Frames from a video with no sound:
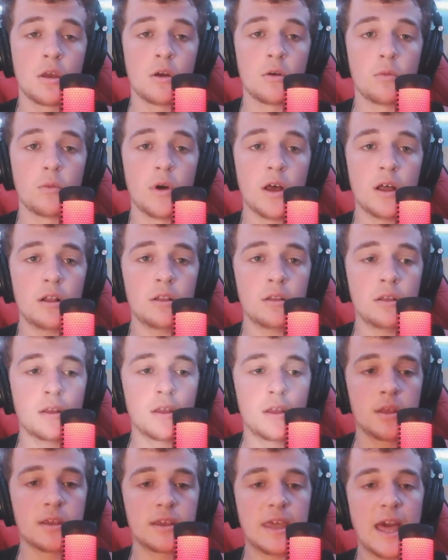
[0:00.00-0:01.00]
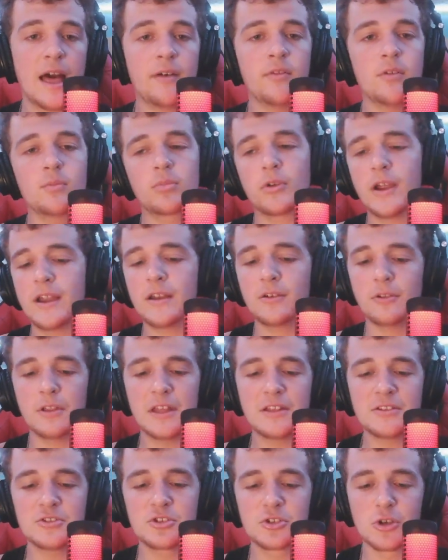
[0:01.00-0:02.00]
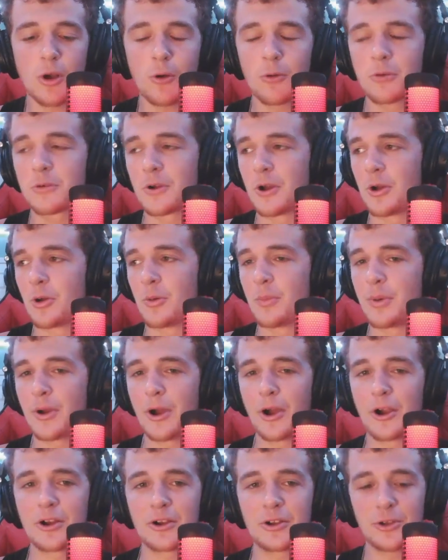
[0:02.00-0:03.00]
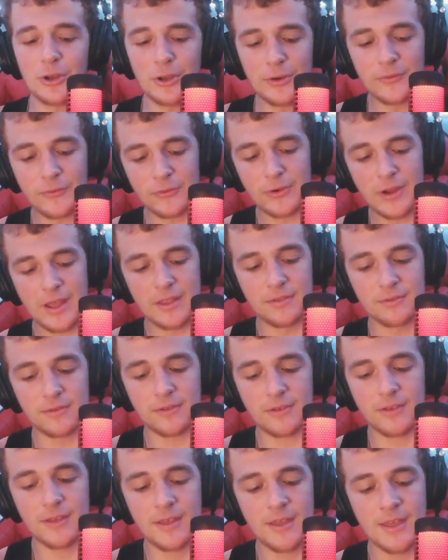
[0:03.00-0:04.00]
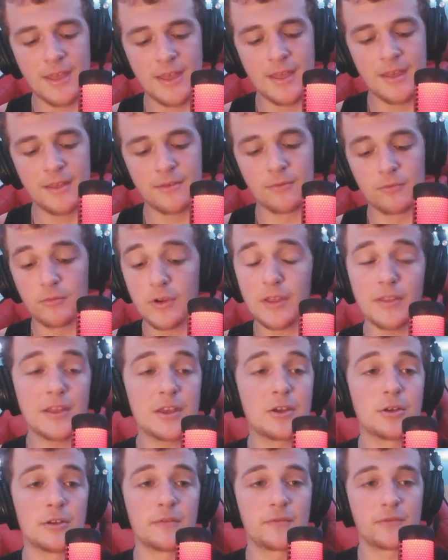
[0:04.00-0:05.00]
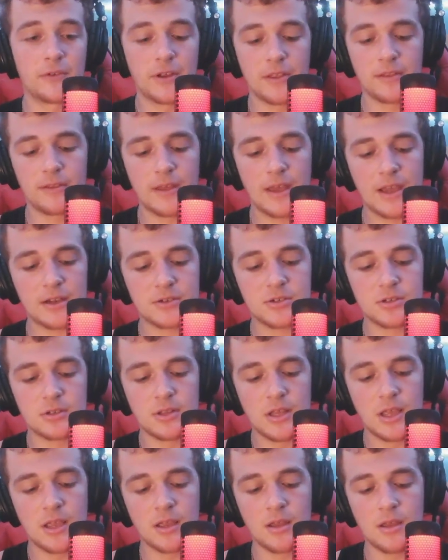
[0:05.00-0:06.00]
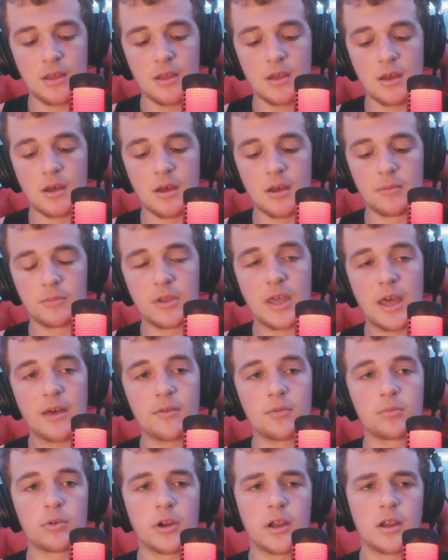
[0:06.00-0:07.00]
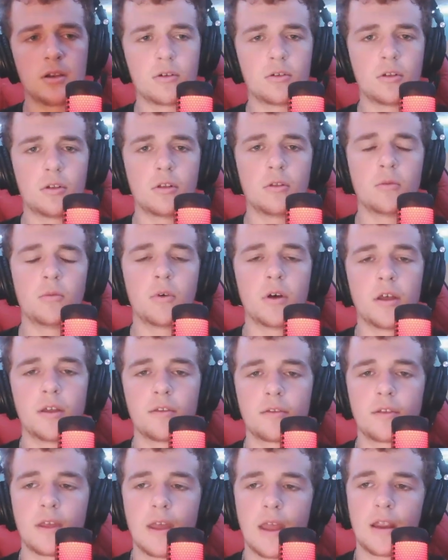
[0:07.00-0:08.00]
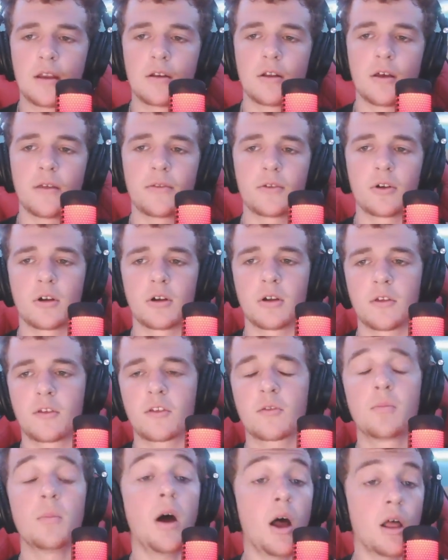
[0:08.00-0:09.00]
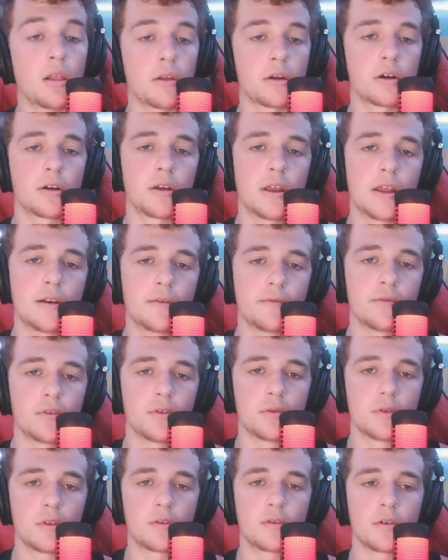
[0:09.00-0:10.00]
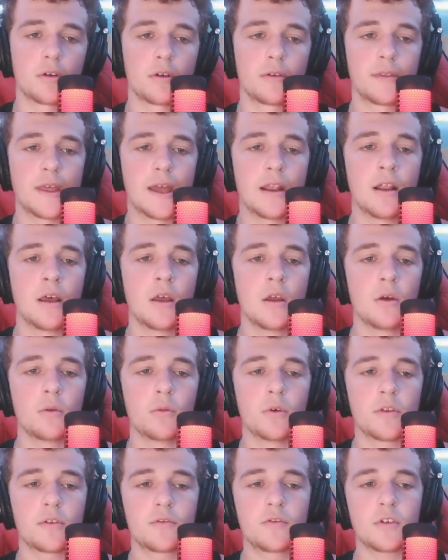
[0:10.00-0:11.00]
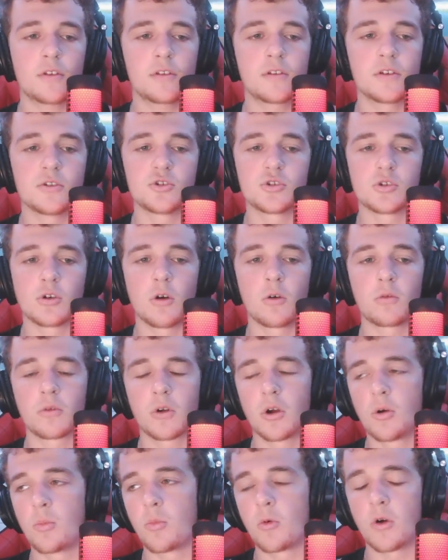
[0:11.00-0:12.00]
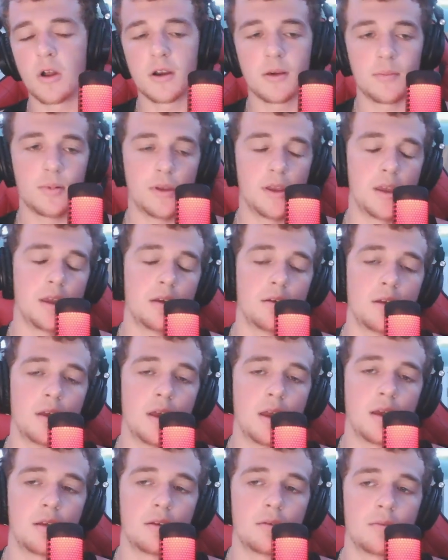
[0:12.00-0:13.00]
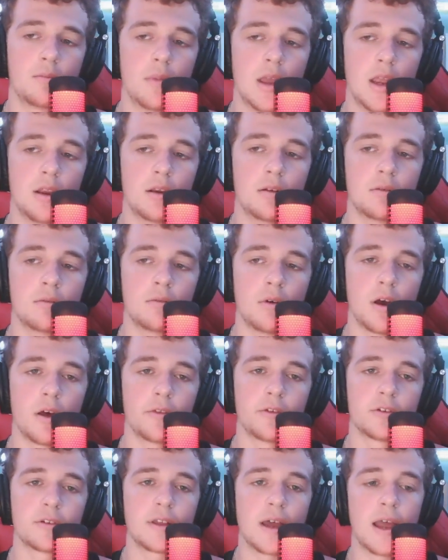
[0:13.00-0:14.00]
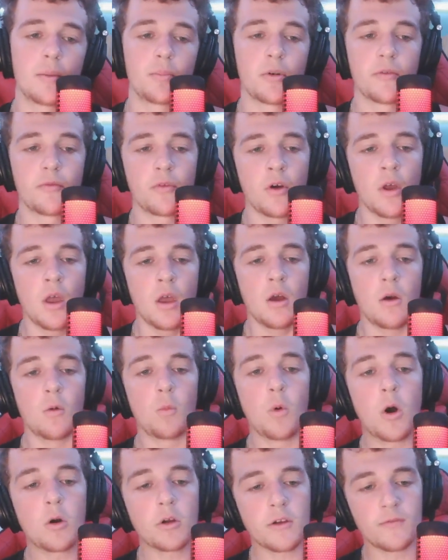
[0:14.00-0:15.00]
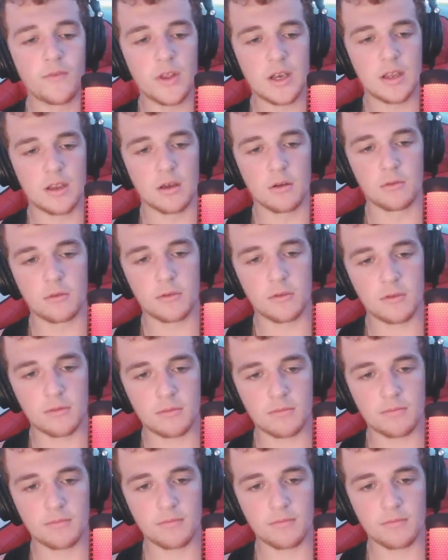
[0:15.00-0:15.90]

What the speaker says: Well, Calvin Brandel and Jorobe are good friends. Really good friends, actually. Calvin Brandel was another smaller influencer that was just a Jorobe wannabe and made other type of woke videos.